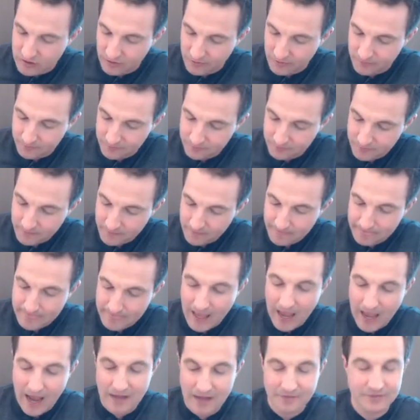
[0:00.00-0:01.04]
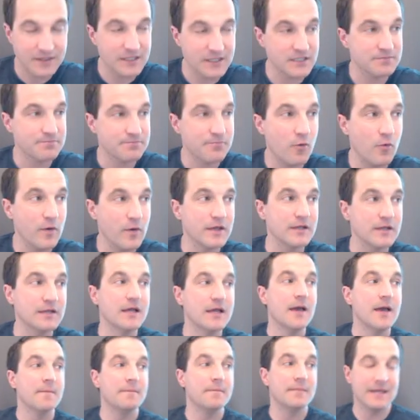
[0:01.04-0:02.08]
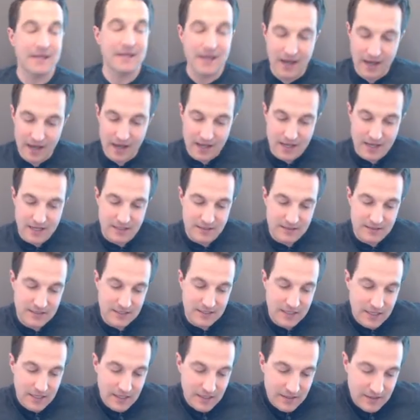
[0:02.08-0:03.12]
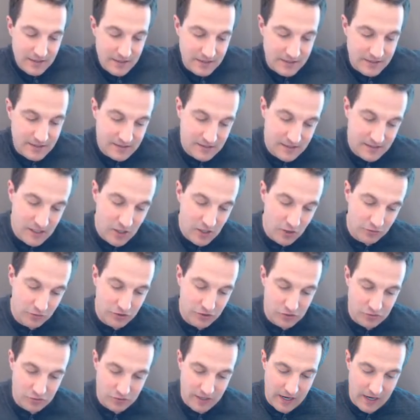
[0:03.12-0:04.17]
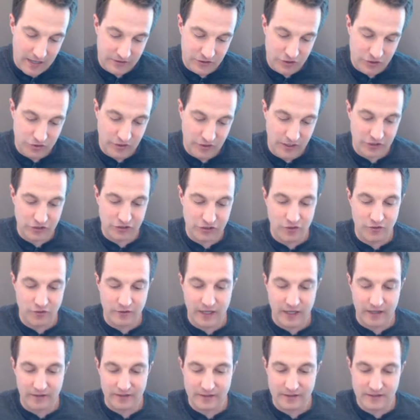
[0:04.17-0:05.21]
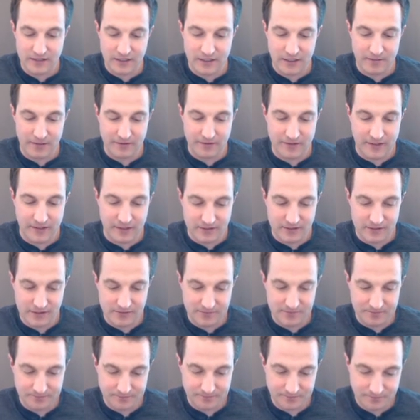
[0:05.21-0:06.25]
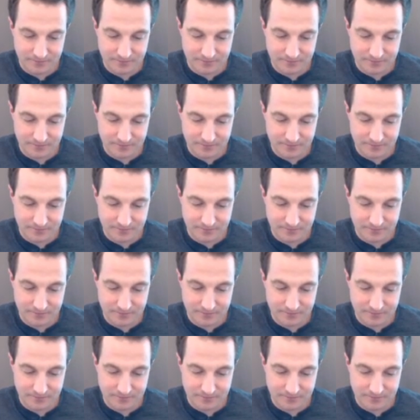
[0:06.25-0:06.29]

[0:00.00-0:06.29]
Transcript: here. At this point, because the CO2 concentration, okay, let's think about this.